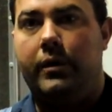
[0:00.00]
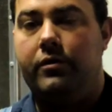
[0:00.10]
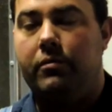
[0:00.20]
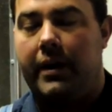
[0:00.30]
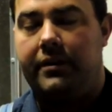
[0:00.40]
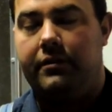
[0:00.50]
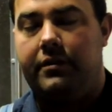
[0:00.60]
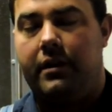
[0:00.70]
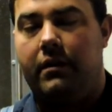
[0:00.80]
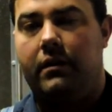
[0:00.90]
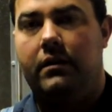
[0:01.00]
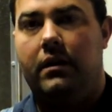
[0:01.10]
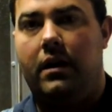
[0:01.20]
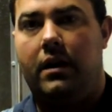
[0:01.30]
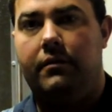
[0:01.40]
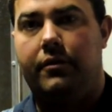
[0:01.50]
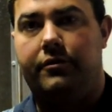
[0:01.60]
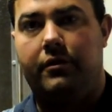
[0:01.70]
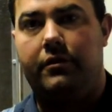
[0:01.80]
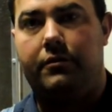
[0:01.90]
We do rentals here for
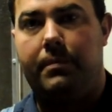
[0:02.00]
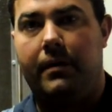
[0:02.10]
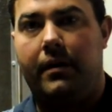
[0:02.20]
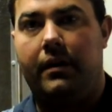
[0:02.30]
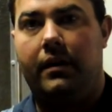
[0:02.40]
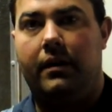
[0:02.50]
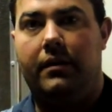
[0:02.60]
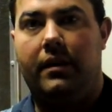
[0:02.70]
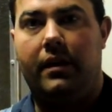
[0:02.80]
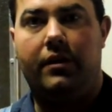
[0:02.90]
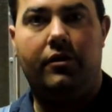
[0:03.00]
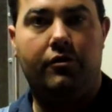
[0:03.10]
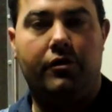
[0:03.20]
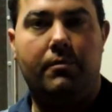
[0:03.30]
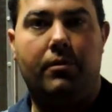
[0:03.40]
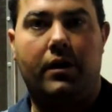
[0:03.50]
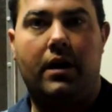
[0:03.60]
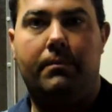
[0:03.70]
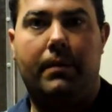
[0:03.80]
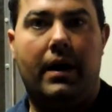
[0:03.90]
sturgeon spearing. They usually book
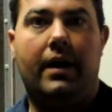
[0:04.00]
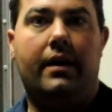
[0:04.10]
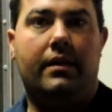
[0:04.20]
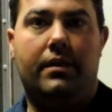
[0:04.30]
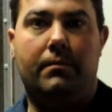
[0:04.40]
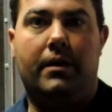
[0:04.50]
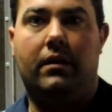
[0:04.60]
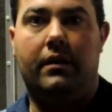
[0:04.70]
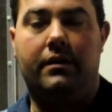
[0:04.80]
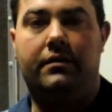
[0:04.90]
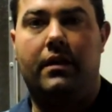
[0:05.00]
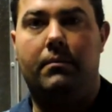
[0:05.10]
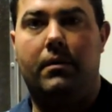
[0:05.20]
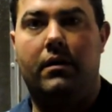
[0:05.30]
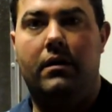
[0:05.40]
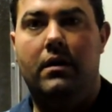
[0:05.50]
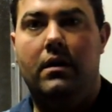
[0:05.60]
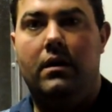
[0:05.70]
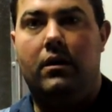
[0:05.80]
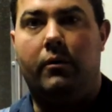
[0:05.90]
up by the middle of December.
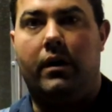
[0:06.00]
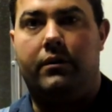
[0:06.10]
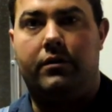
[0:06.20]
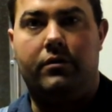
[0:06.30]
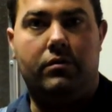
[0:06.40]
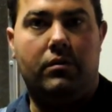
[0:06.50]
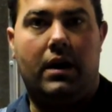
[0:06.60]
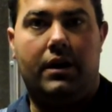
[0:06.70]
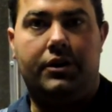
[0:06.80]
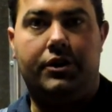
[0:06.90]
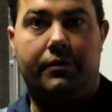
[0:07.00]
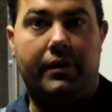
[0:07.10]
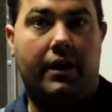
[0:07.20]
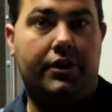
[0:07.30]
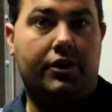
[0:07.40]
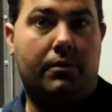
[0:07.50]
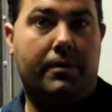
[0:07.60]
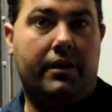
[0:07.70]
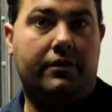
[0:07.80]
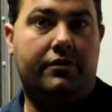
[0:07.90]
We also do Jiffy ice
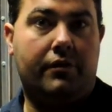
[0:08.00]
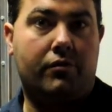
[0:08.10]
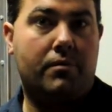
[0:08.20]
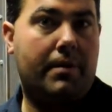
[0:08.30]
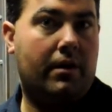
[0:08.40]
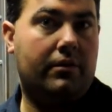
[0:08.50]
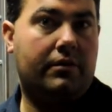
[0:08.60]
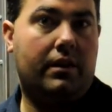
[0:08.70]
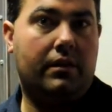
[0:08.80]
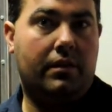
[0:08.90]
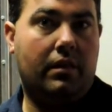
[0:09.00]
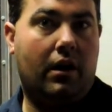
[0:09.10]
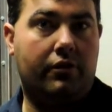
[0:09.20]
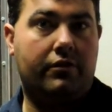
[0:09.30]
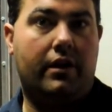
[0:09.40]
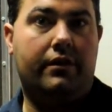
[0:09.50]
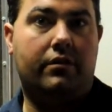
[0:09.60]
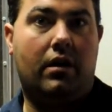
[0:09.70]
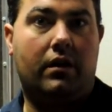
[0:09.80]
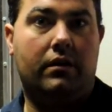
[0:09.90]
sharpenings, Jiffy repairs on the larger ice
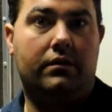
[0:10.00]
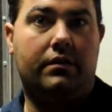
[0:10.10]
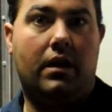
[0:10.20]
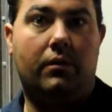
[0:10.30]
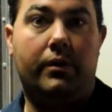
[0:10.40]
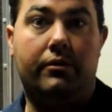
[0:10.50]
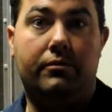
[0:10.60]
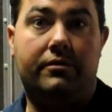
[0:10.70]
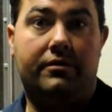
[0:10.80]
augers. We do